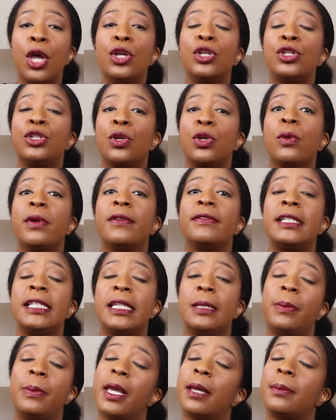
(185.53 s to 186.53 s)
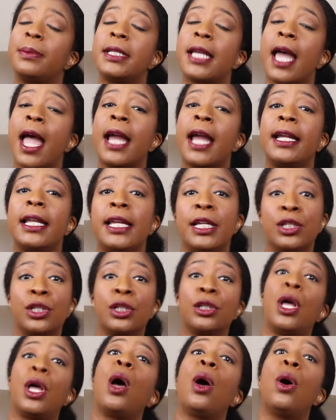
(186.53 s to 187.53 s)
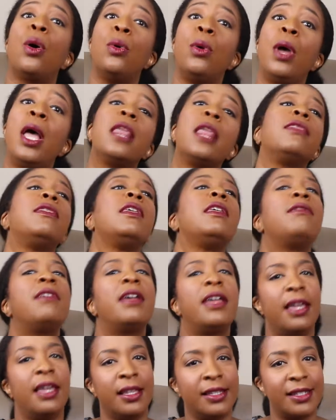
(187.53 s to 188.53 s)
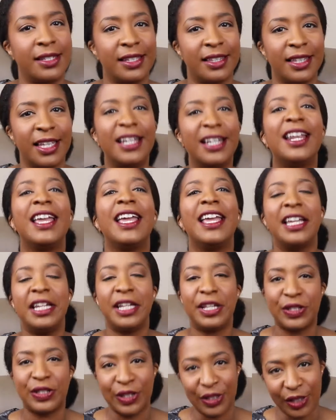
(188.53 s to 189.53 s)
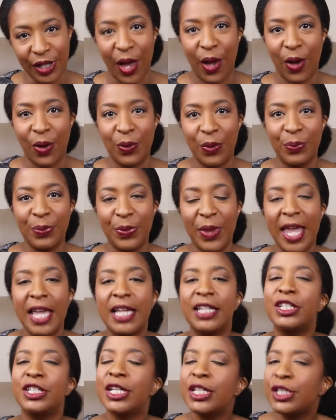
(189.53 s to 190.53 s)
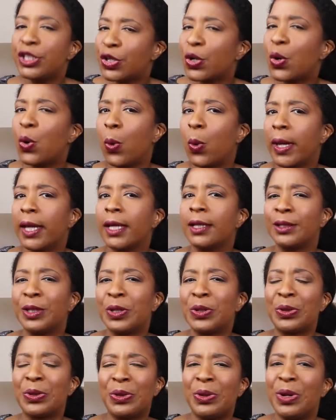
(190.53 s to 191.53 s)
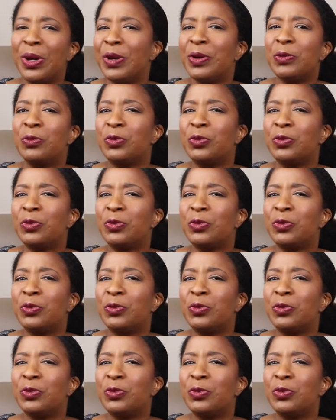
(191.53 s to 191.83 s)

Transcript: So if C-peptide is low, then the insulin is low. Just a quick little